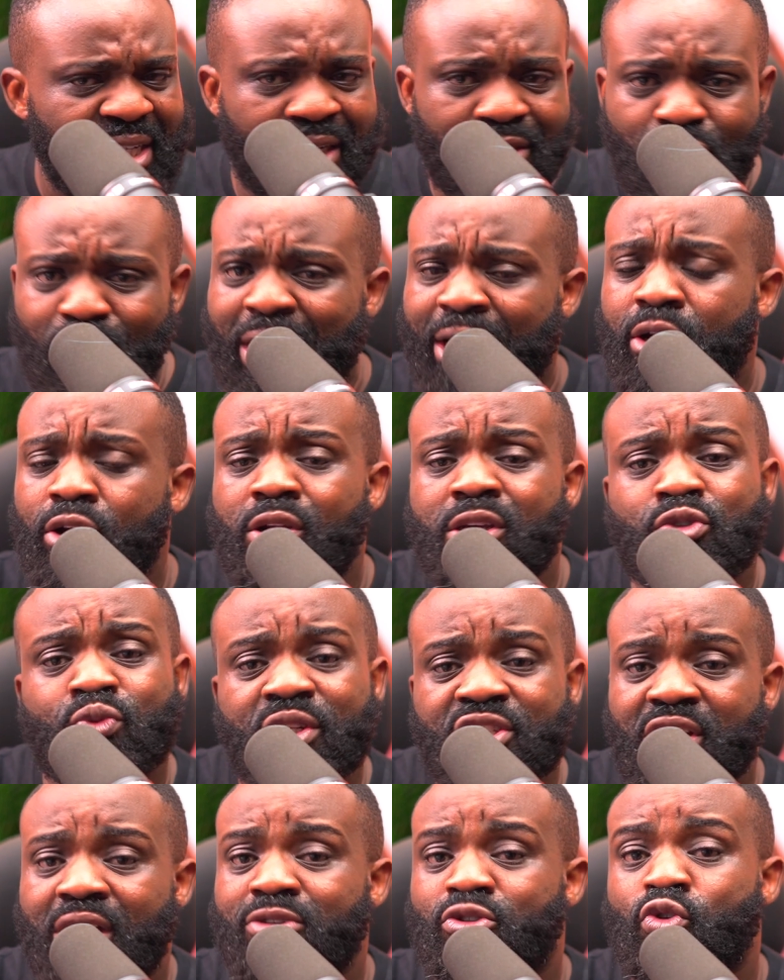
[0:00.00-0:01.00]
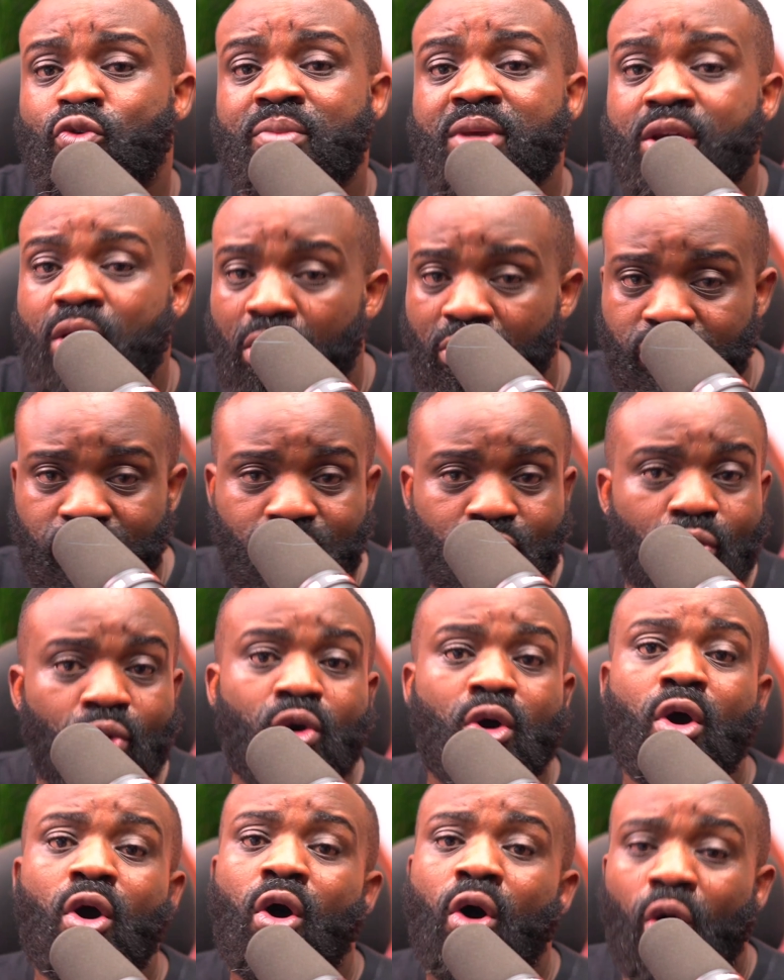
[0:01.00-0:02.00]
you can always reach out to me also
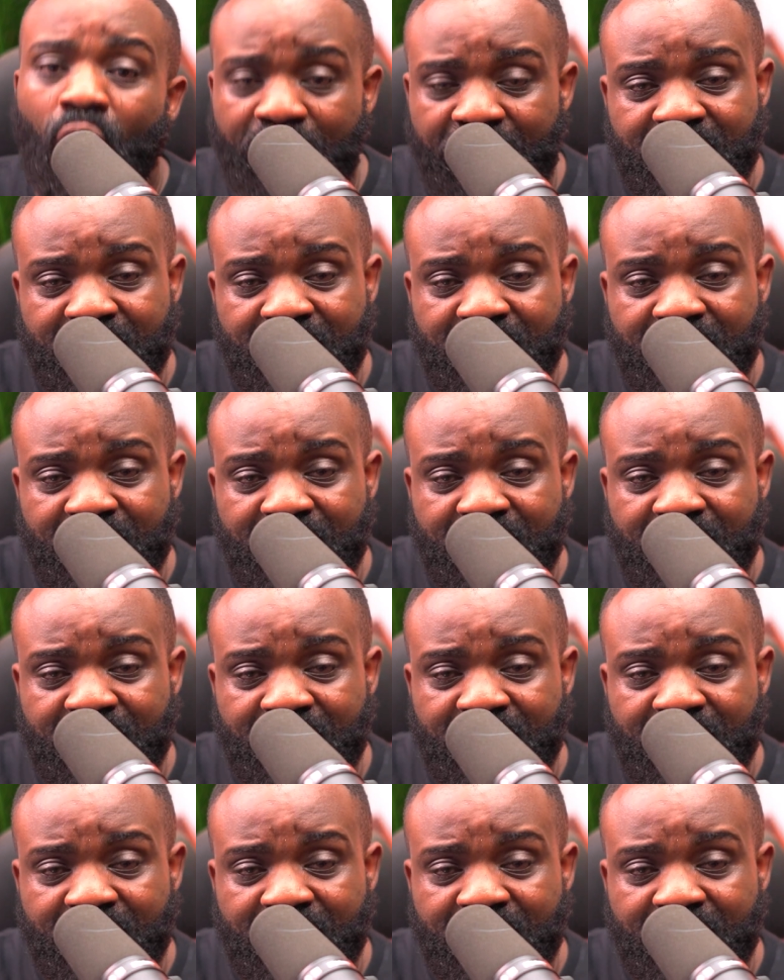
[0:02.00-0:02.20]
on